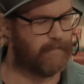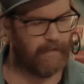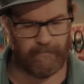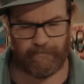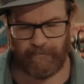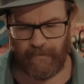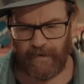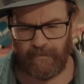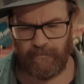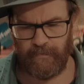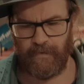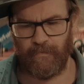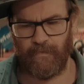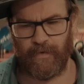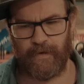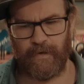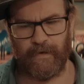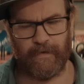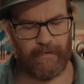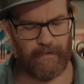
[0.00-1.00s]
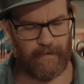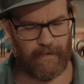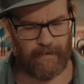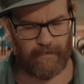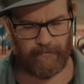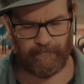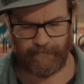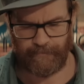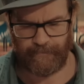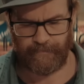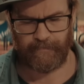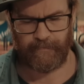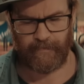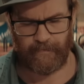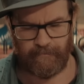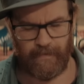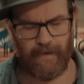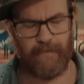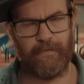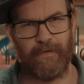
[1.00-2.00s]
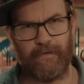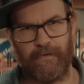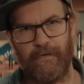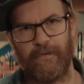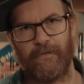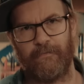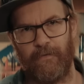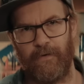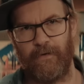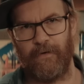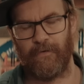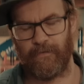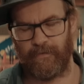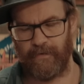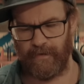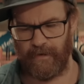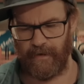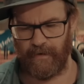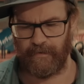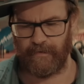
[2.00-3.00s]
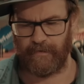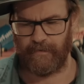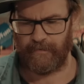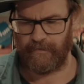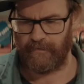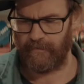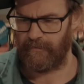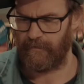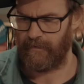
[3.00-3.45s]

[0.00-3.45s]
and maybe we can maybe this video can end